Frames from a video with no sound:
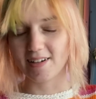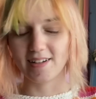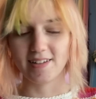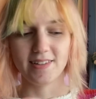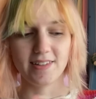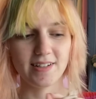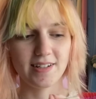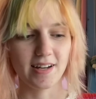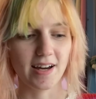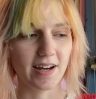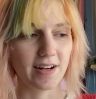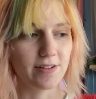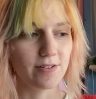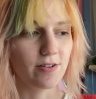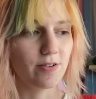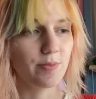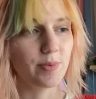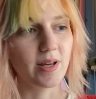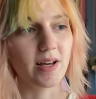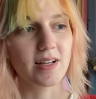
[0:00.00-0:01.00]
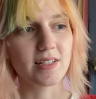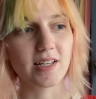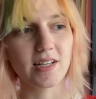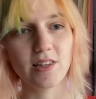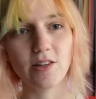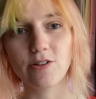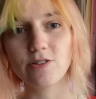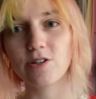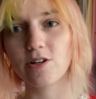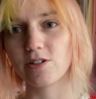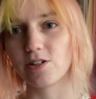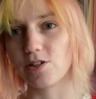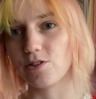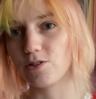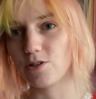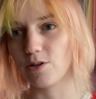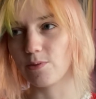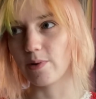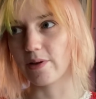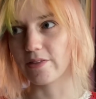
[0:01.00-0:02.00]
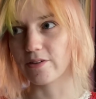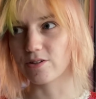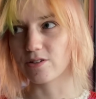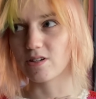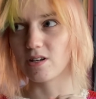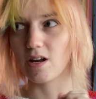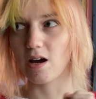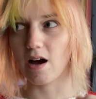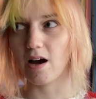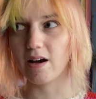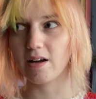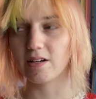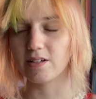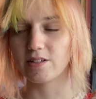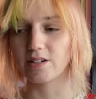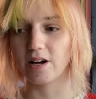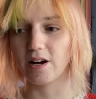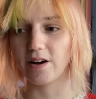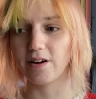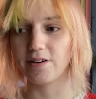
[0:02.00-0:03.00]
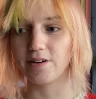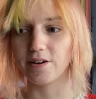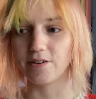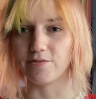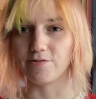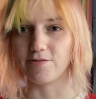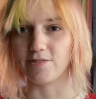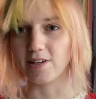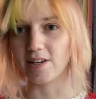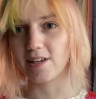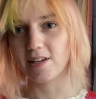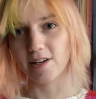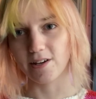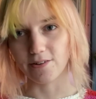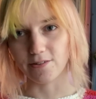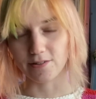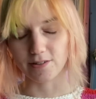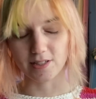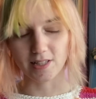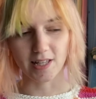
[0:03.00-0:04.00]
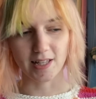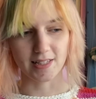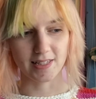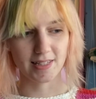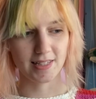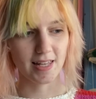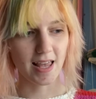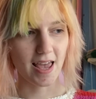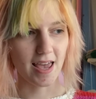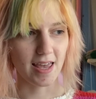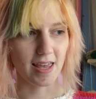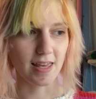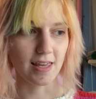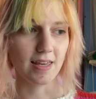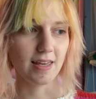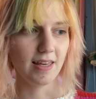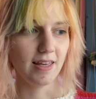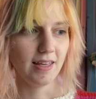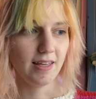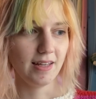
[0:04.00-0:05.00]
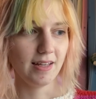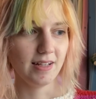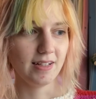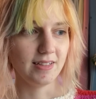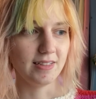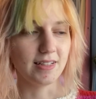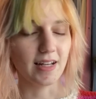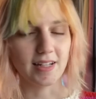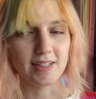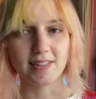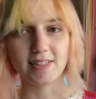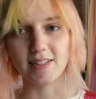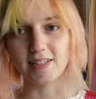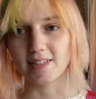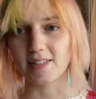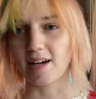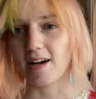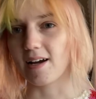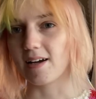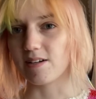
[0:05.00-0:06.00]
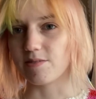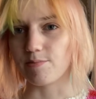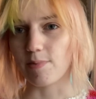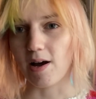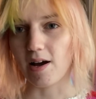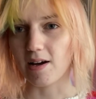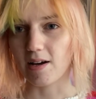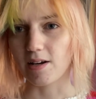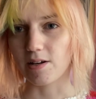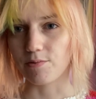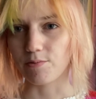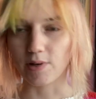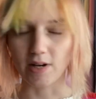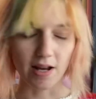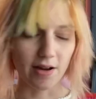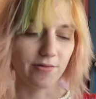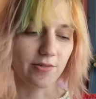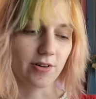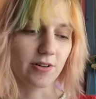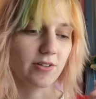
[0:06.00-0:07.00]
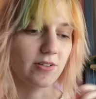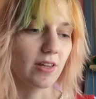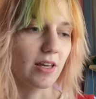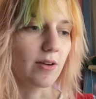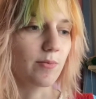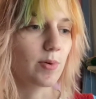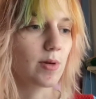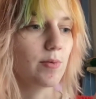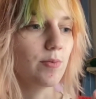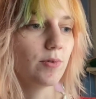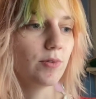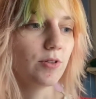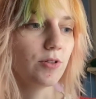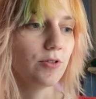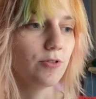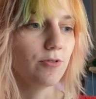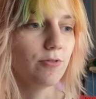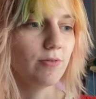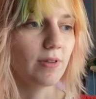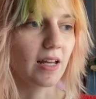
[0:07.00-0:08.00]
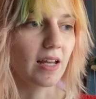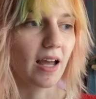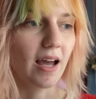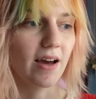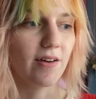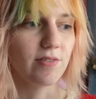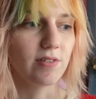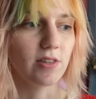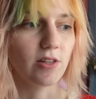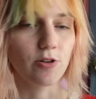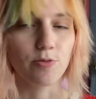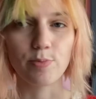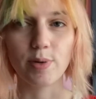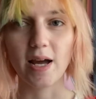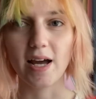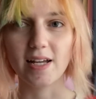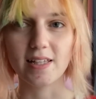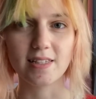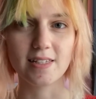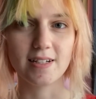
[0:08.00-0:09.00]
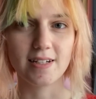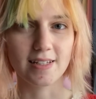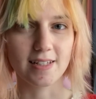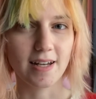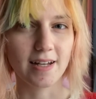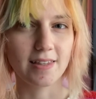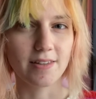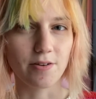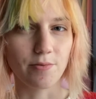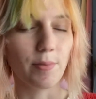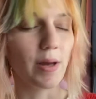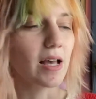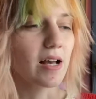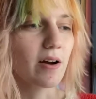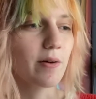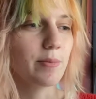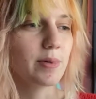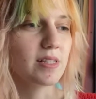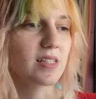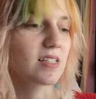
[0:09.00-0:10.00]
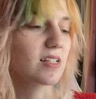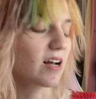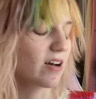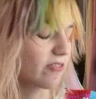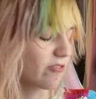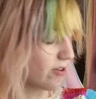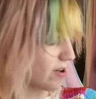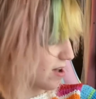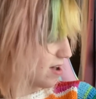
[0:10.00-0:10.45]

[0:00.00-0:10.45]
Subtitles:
in the title, because I looked on YouTube and there's not a ton of videos that say Dice Decide My whatever. Like people do like having their pets decide their makeup and stuff,